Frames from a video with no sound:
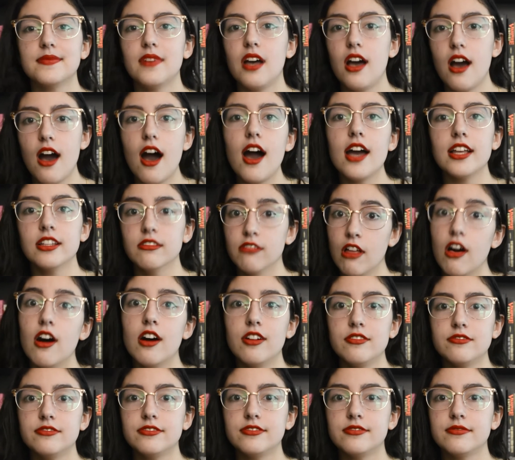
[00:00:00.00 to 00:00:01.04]
I
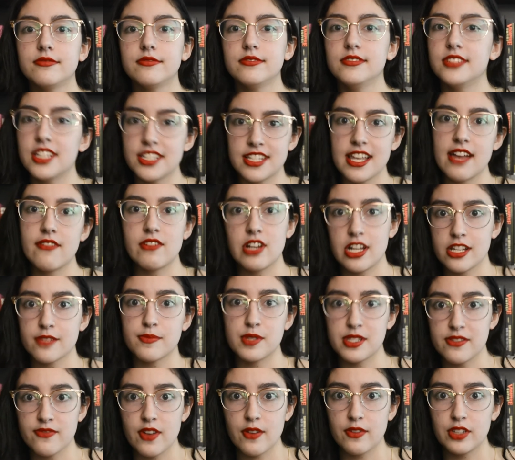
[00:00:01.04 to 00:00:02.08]
love The Seven
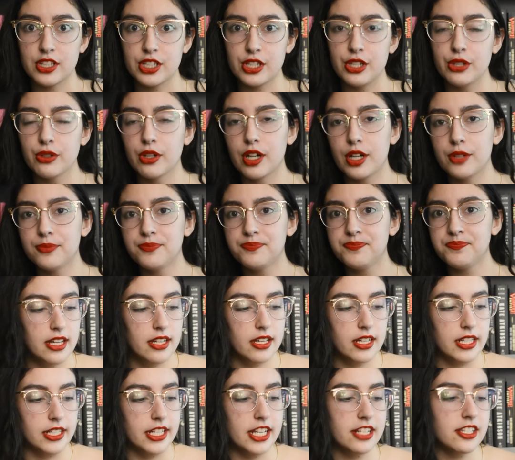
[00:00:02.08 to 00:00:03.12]
Husbands of Evelyn Hugo.
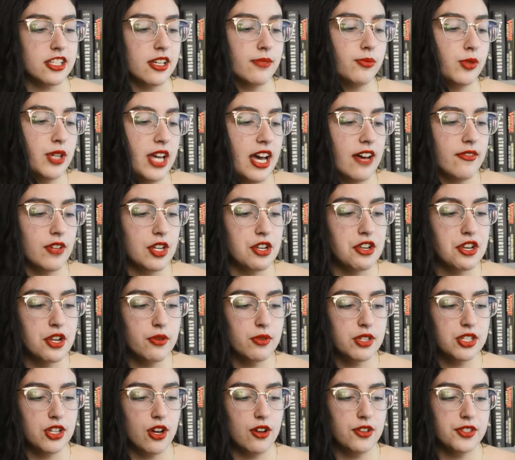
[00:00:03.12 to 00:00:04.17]
Next up, we have New
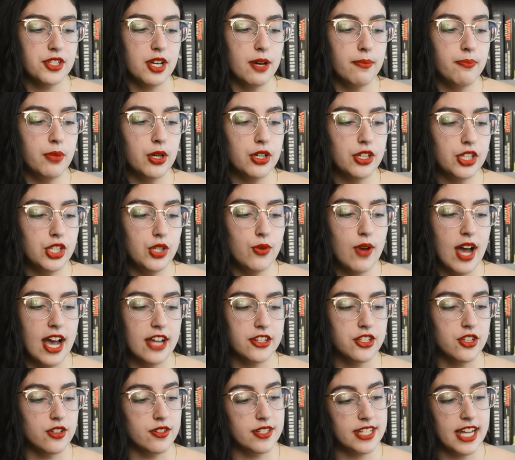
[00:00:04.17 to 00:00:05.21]
Adult, a book you
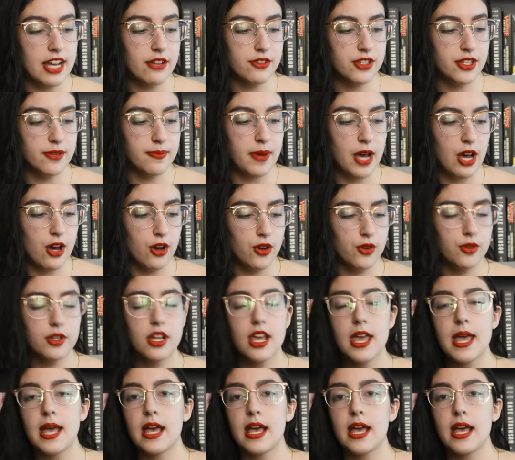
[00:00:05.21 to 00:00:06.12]
had your doubts about.